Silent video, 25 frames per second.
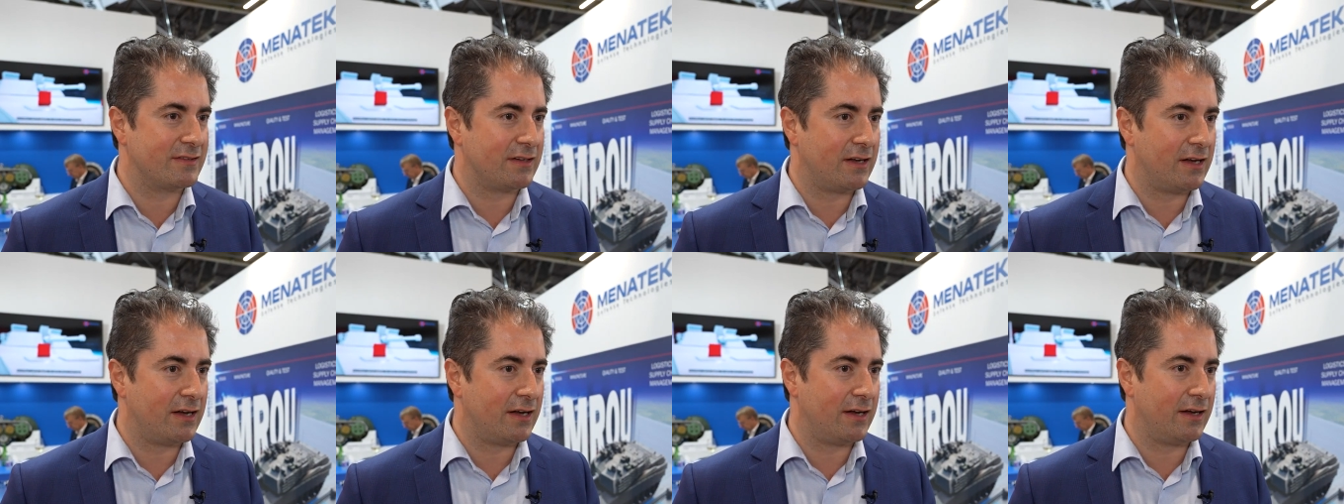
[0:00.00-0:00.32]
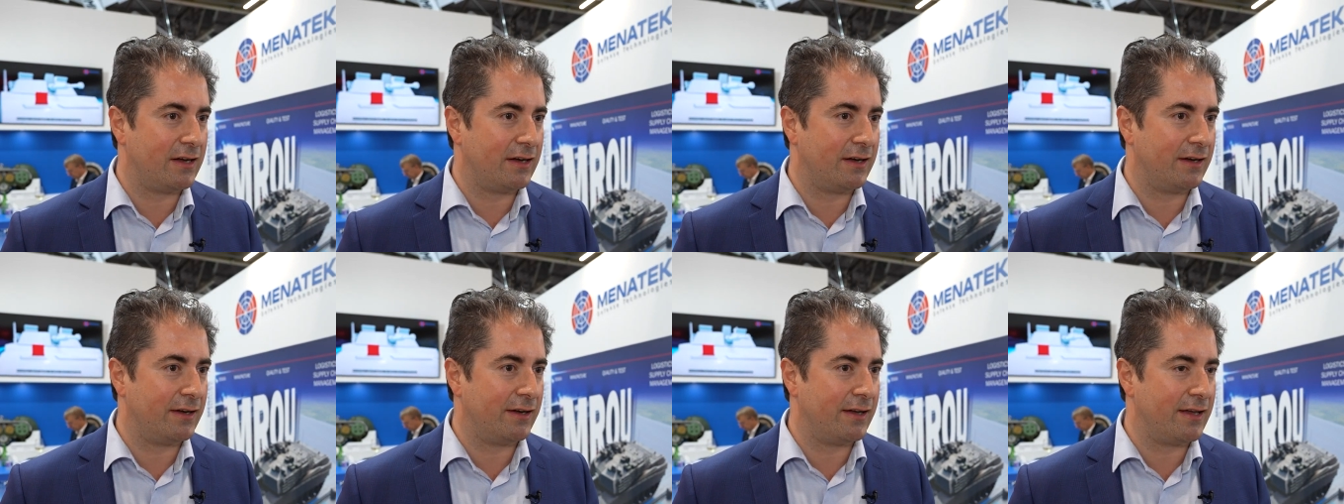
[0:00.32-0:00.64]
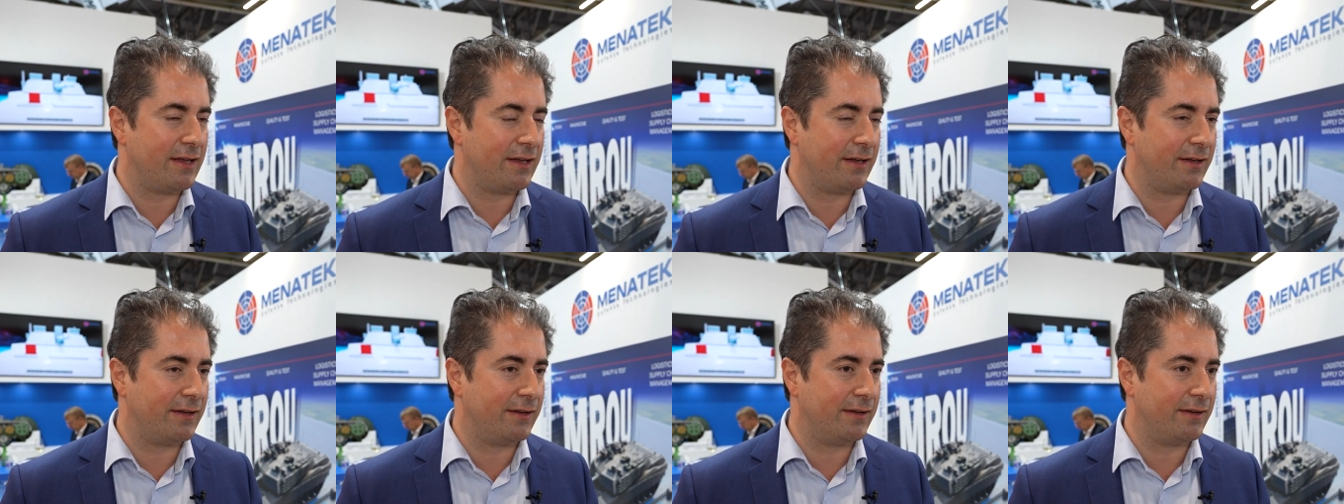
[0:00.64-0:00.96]
Uh,
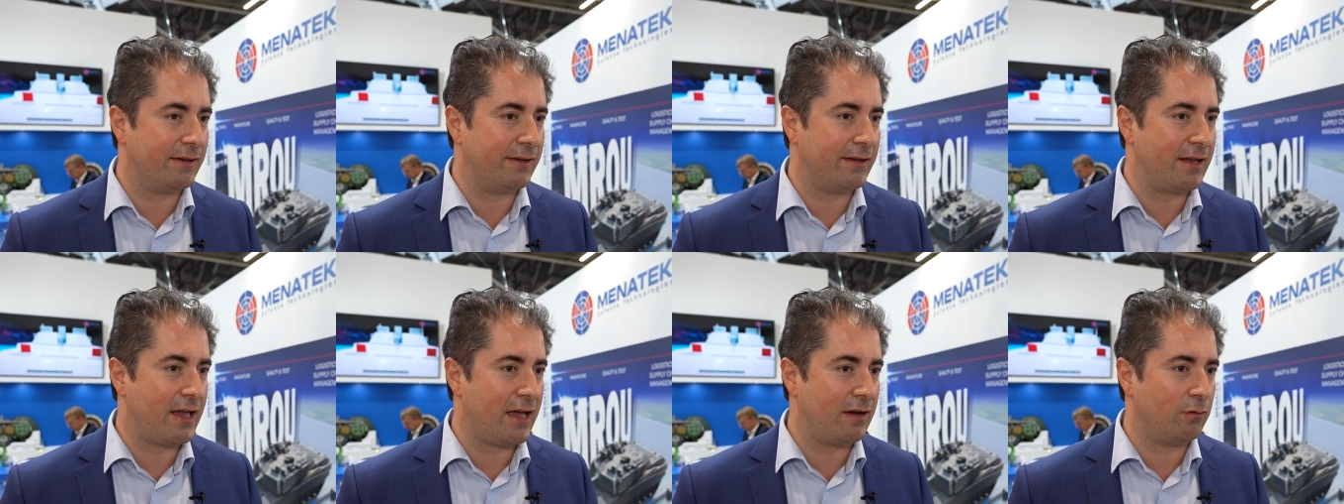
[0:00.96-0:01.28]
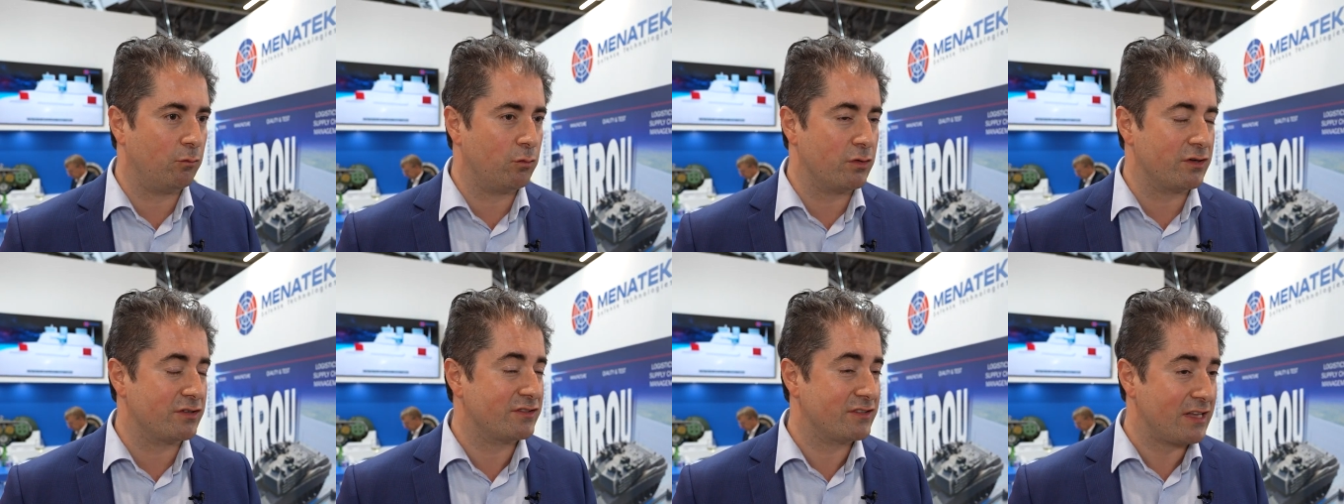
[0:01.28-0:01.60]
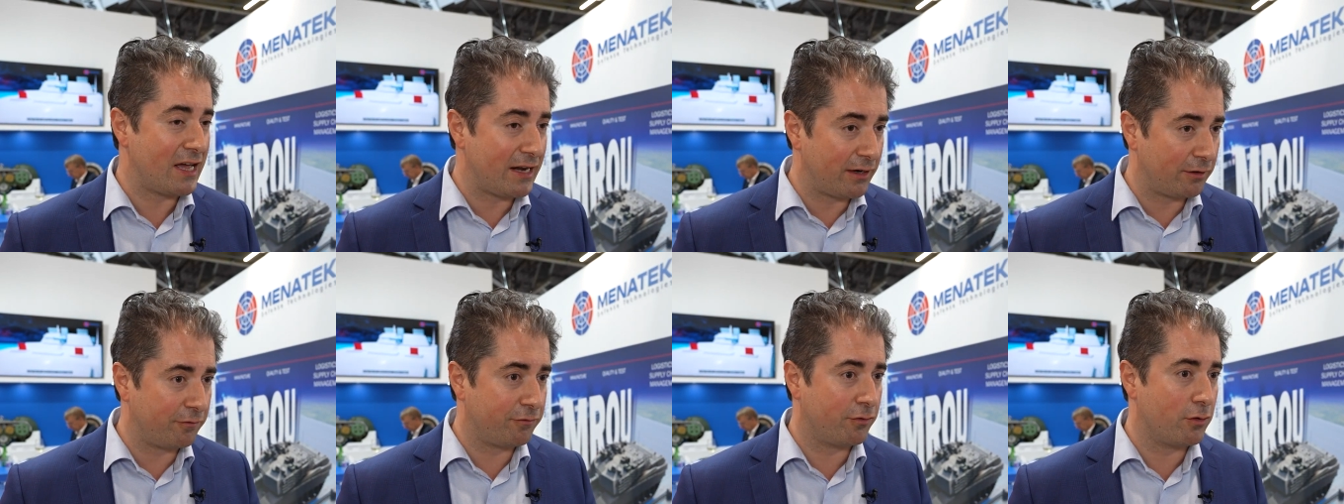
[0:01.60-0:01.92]
and we're
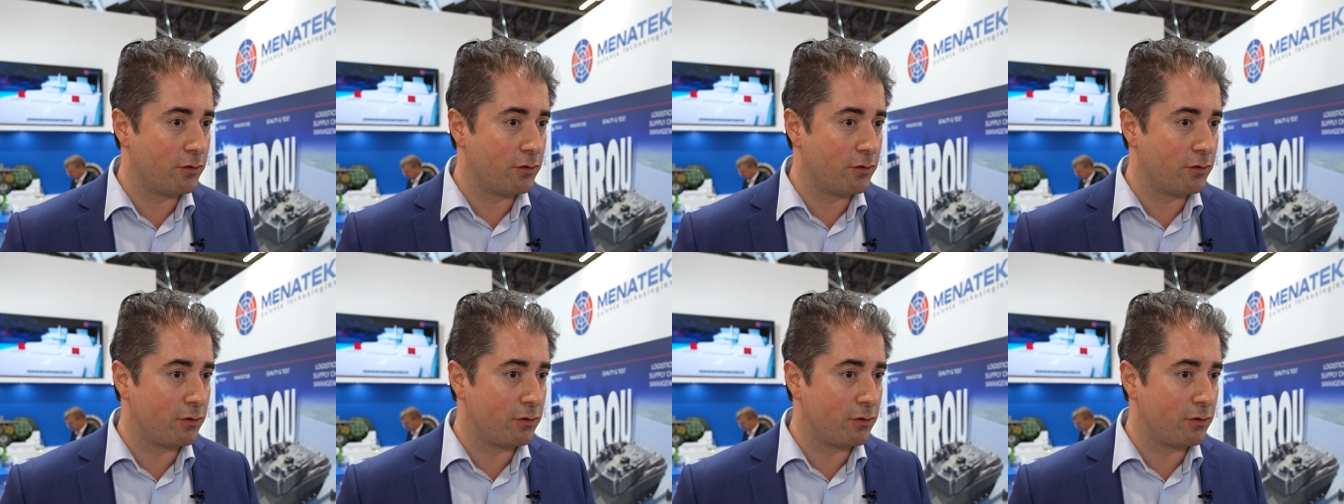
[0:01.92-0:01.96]
starting